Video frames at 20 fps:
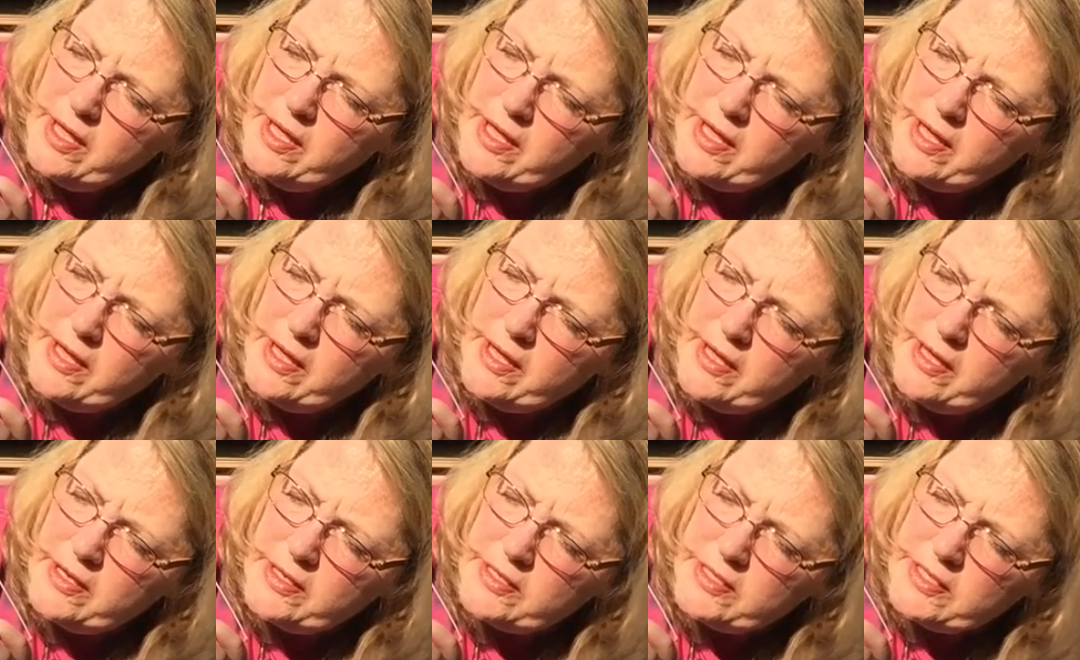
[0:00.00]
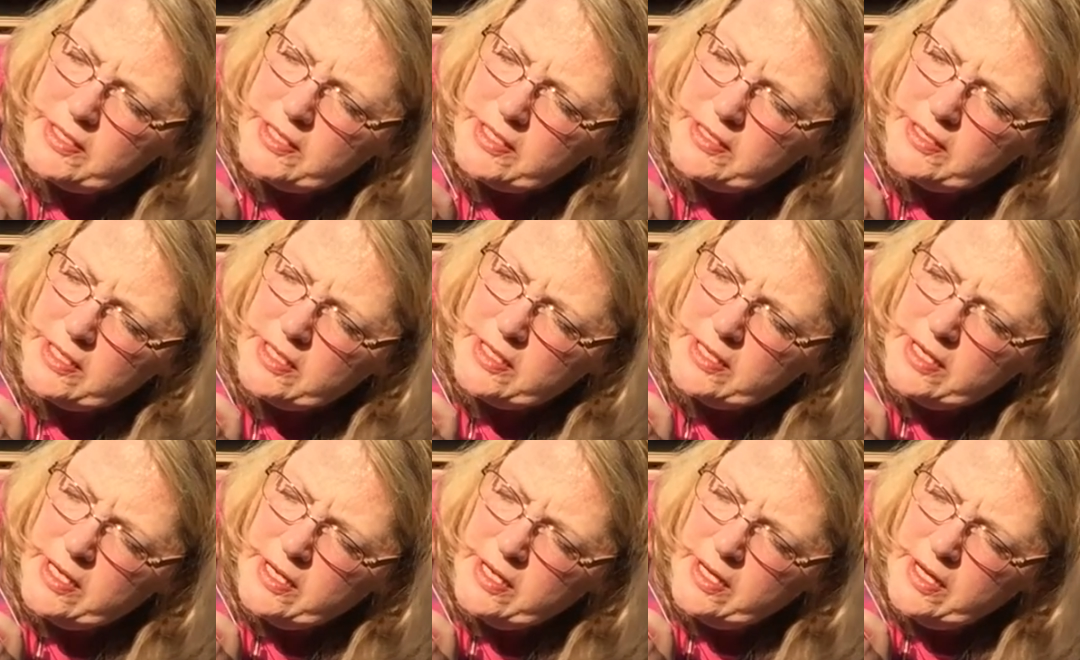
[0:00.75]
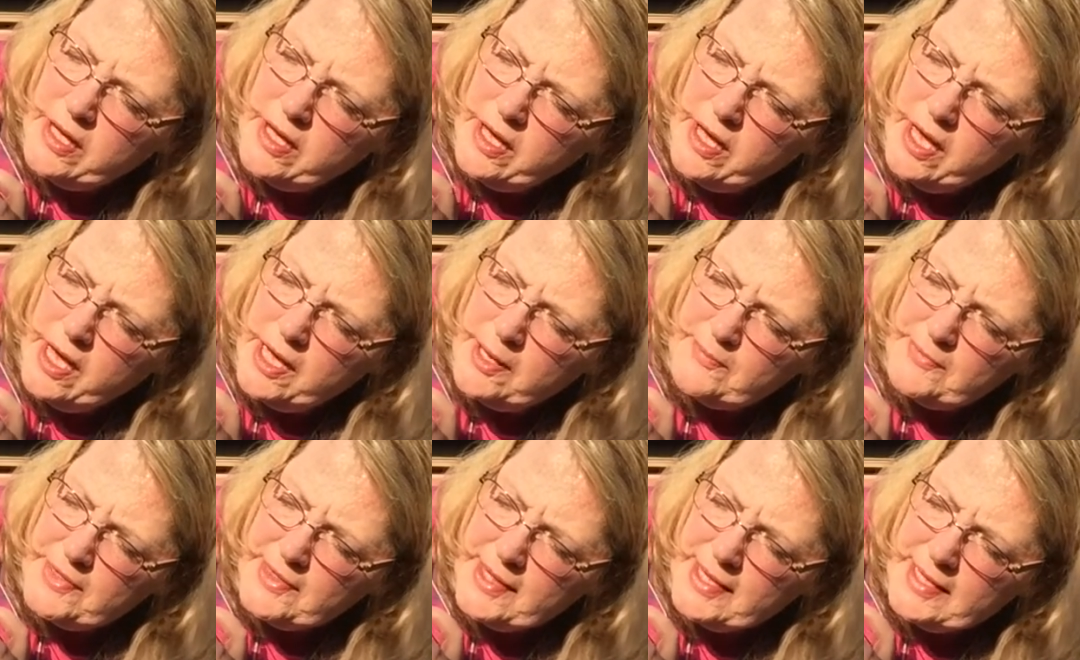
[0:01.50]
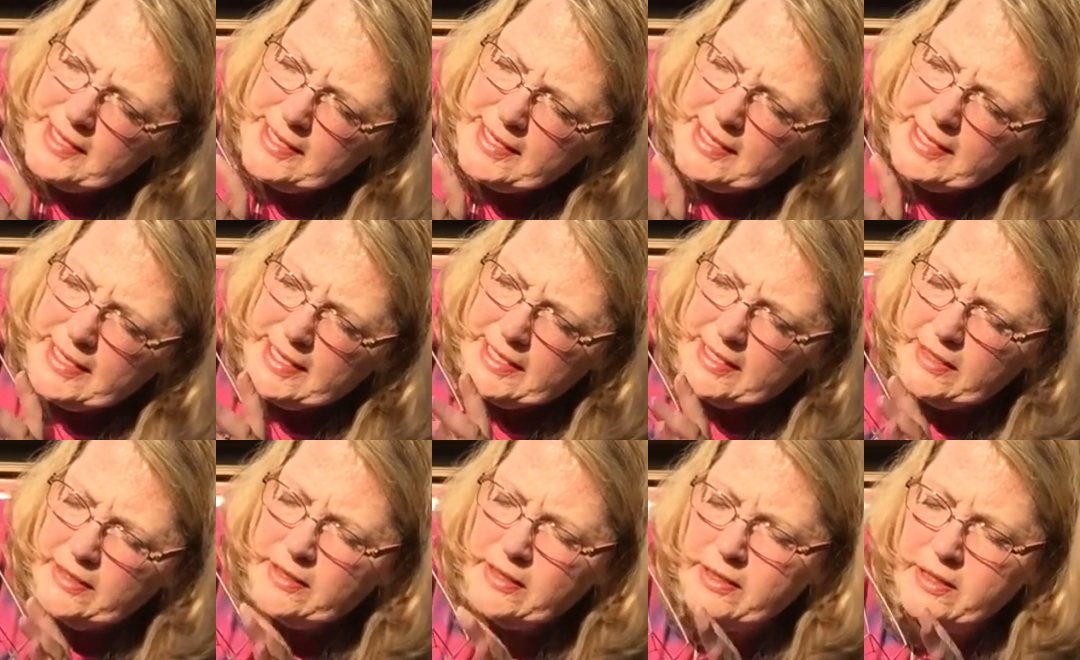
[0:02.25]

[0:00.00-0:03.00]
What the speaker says: And I'm thinking,